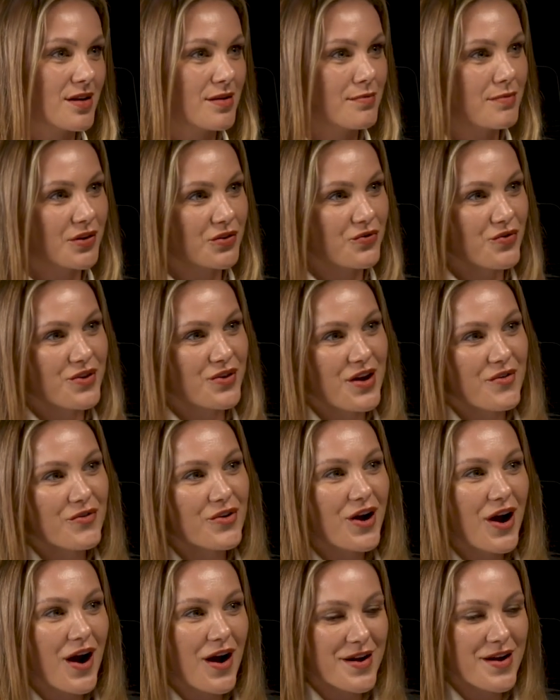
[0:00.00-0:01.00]
But we never
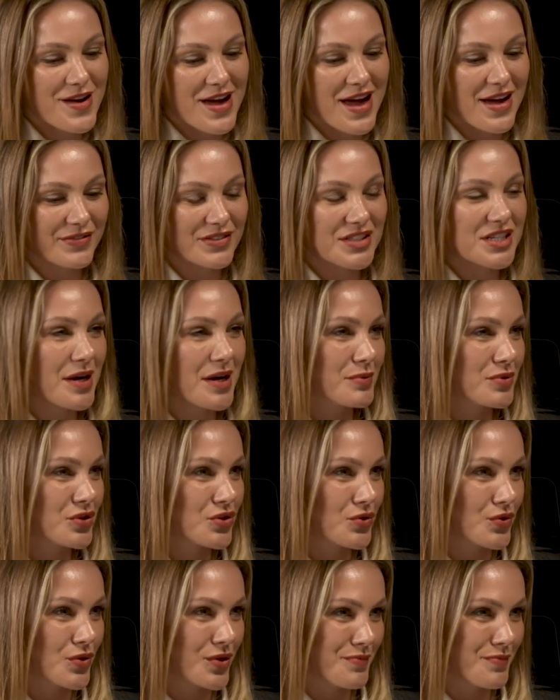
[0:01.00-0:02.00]
have time
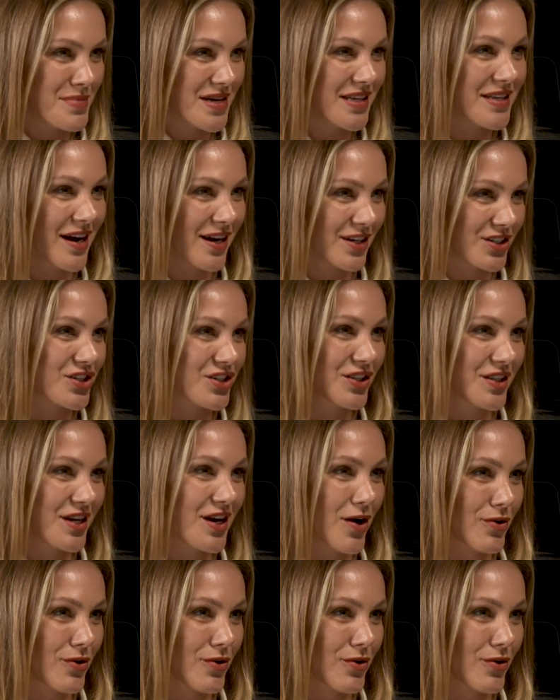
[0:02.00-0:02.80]
to meet actually